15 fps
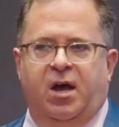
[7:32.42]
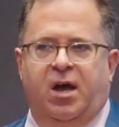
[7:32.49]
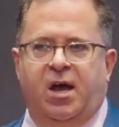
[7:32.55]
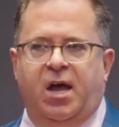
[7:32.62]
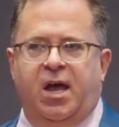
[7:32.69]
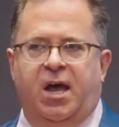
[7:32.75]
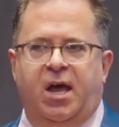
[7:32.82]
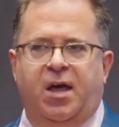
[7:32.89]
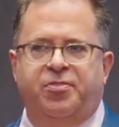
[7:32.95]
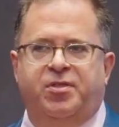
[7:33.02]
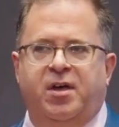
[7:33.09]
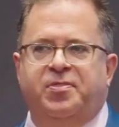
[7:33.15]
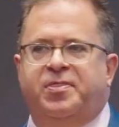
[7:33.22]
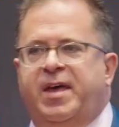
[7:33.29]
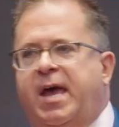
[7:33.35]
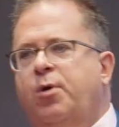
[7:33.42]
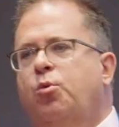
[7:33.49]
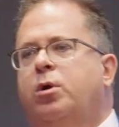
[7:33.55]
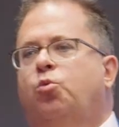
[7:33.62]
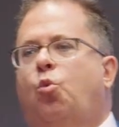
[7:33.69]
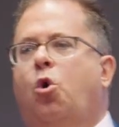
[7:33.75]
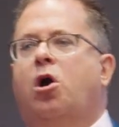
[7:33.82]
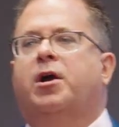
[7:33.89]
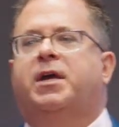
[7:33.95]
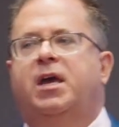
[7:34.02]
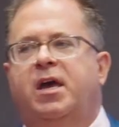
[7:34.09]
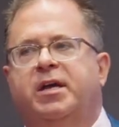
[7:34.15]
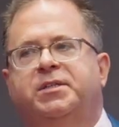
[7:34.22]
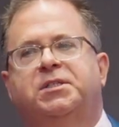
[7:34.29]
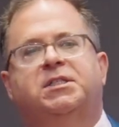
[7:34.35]
And then they would work
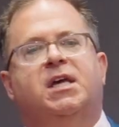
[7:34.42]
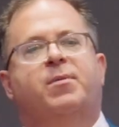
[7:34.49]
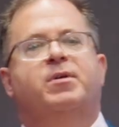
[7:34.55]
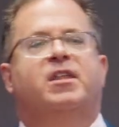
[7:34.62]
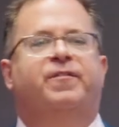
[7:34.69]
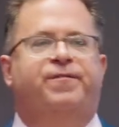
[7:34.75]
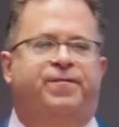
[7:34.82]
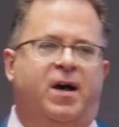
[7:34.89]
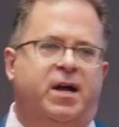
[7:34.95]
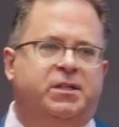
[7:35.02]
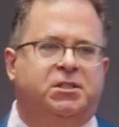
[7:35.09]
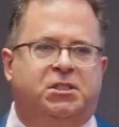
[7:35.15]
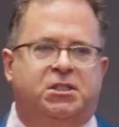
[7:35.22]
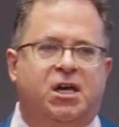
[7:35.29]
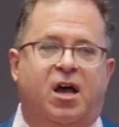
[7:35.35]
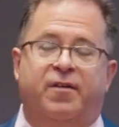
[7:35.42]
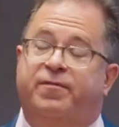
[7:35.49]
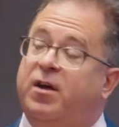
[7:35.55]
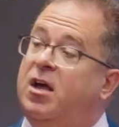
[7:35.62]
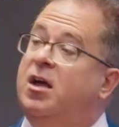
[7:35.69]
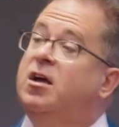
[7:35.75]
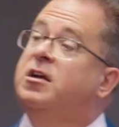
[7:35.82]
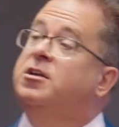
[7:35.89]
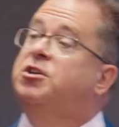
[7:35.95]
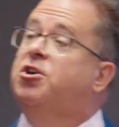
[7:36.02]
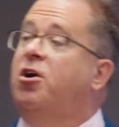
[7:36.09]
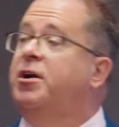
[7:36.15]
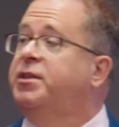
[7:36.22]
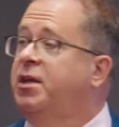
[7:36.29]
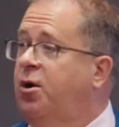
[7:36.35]
in some of the fun stuff
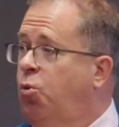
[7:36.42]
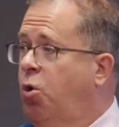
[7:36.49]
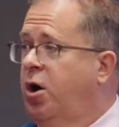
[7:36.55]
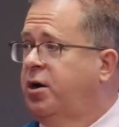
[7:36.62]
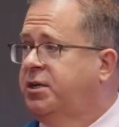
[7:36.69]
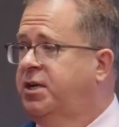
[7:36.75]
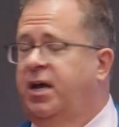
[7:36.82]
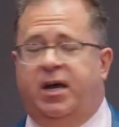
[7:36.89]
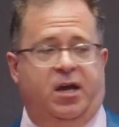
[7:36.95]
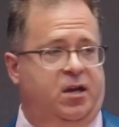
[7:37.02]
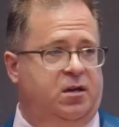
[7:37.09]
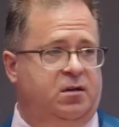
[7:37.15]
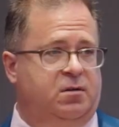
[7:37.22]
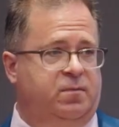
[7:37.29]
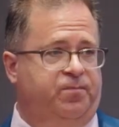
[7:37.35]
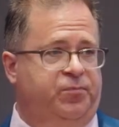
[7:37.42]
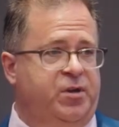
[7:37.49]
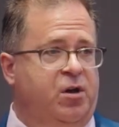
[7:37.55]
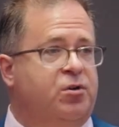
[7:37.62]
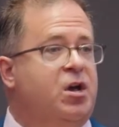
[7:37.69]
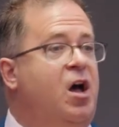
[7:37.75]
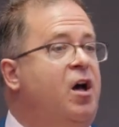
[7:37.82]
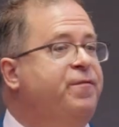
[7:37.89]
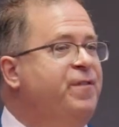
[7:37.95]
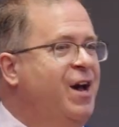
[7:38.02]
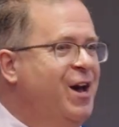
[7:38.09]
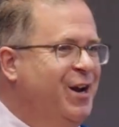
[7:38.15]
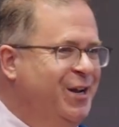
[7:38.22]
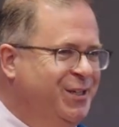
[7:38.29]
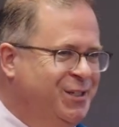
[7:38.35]
during their work day. You know, golf
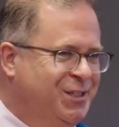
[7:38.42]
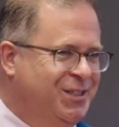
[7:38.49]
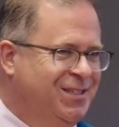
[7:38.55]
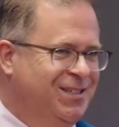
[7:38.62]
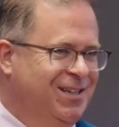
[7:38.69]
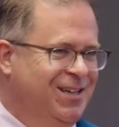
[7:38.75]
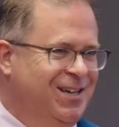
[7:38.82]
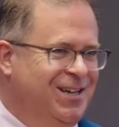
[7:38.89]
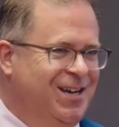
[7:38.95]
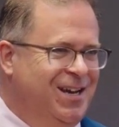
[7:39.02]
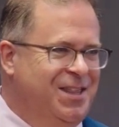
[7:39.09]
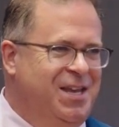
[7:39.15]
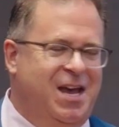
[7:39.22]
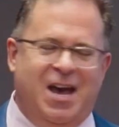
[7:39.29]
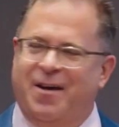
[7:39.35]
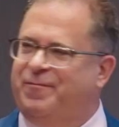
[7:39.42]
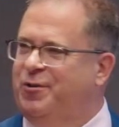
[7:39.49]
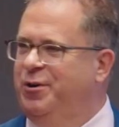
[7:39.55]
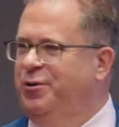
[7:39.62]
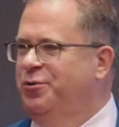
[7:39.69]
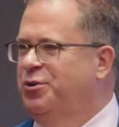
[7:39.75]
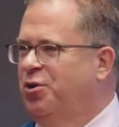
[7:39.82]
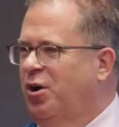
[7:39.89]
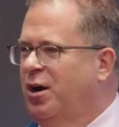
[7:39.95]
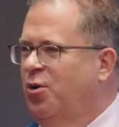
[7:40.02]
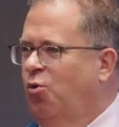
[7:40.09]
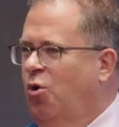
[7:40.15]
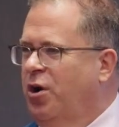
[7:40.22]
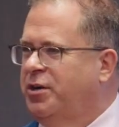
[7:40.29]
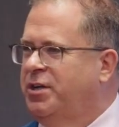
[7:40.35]
outings in the afternoon during a
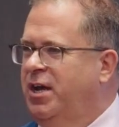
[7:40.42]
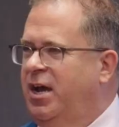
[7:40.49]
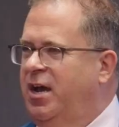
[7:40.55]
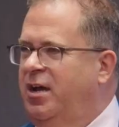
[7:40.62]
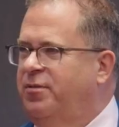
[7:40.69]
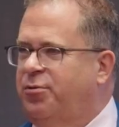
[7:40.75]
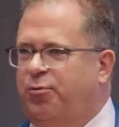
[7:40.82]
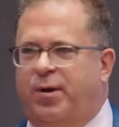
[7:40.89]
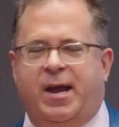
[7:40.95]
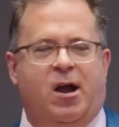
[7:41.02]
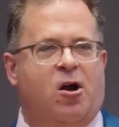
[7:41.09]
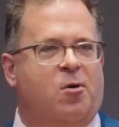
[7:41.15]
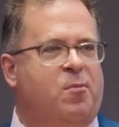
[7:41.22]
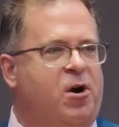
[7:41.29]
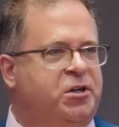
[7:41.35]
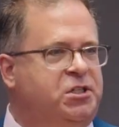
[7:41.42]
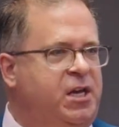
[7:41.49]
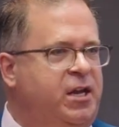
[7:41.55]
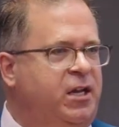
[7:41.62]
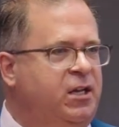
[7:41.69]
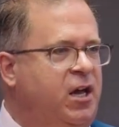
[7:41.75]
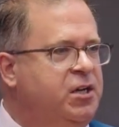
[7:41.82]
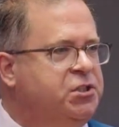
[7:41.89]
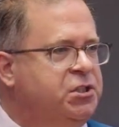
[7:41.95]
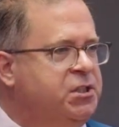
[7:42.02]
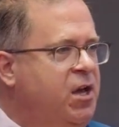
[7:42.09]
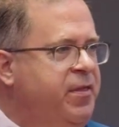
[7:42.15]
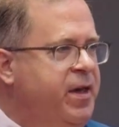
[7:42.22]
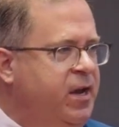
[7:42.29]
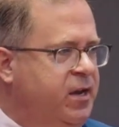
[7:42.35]
work day, 3-hour martini lunches,
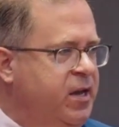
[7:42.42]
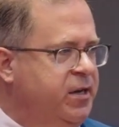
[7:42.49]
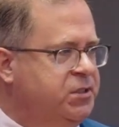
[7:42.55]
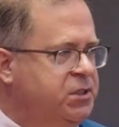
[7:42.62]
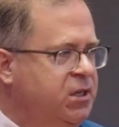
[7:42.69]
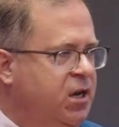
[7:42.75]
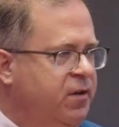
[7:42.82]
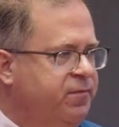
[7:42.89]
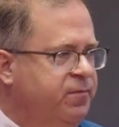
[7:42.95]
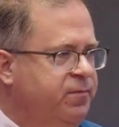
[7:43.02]
all that kind of stuff.